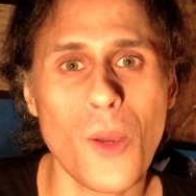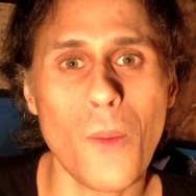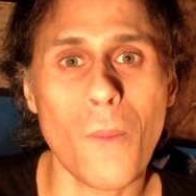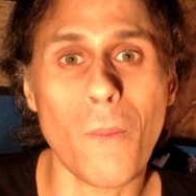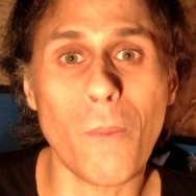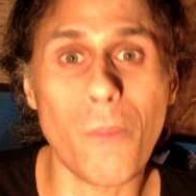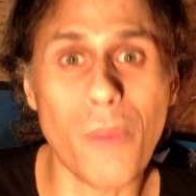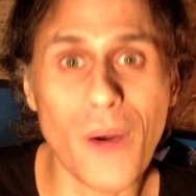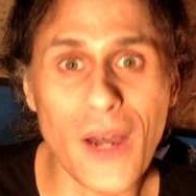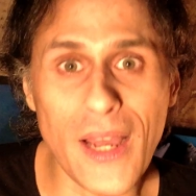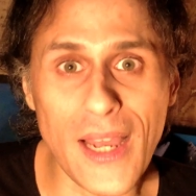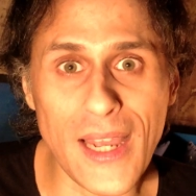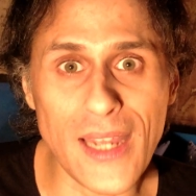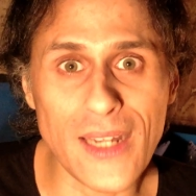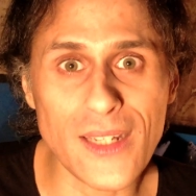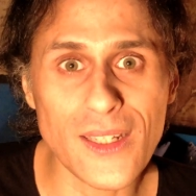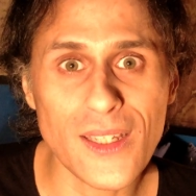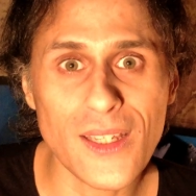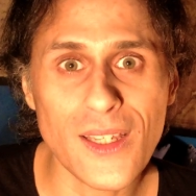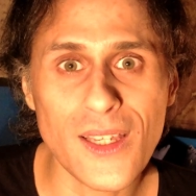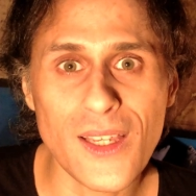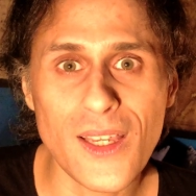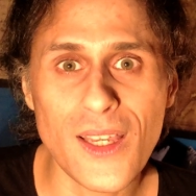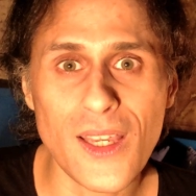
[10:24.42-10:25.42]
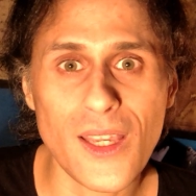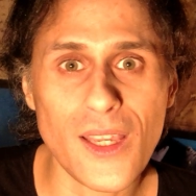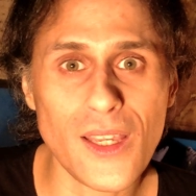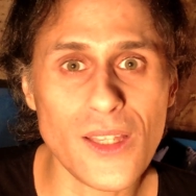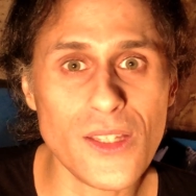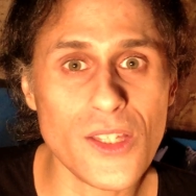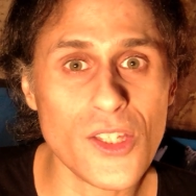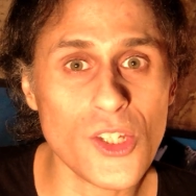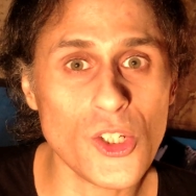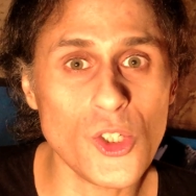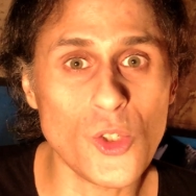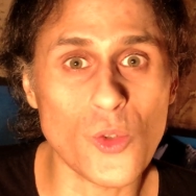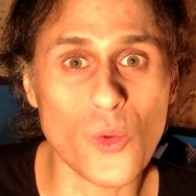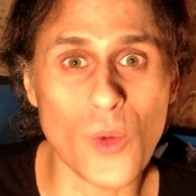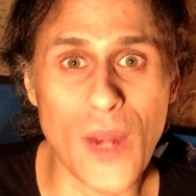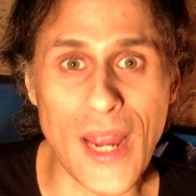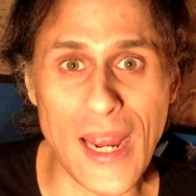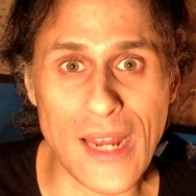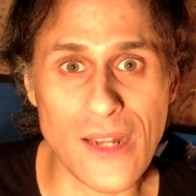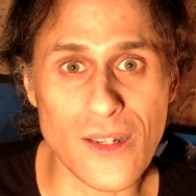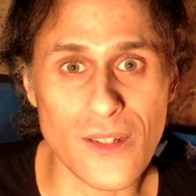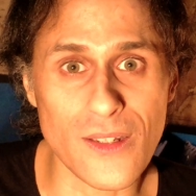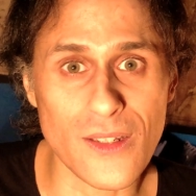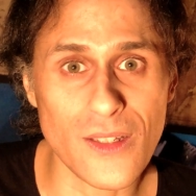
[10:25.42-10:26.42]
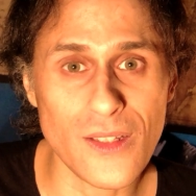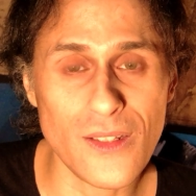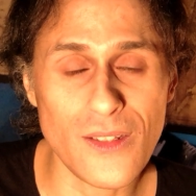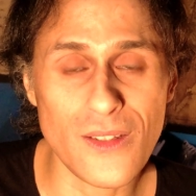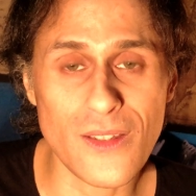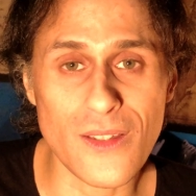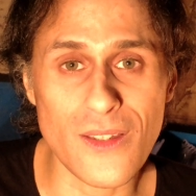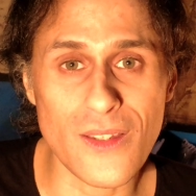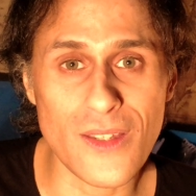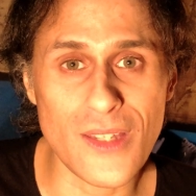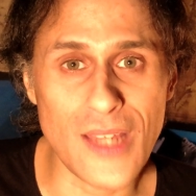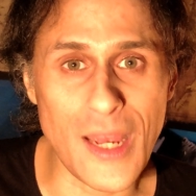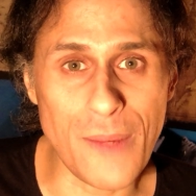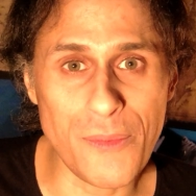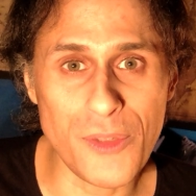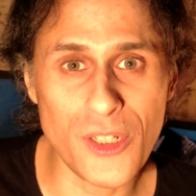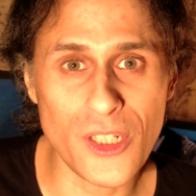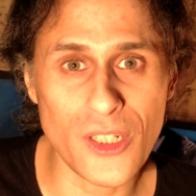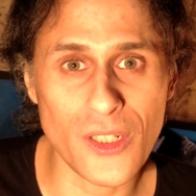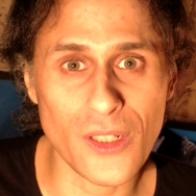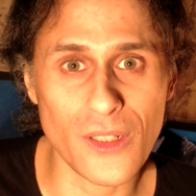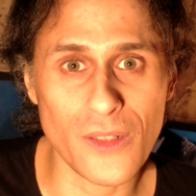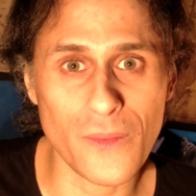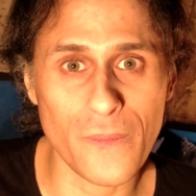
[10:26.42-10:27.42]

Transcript: But it's a grand deception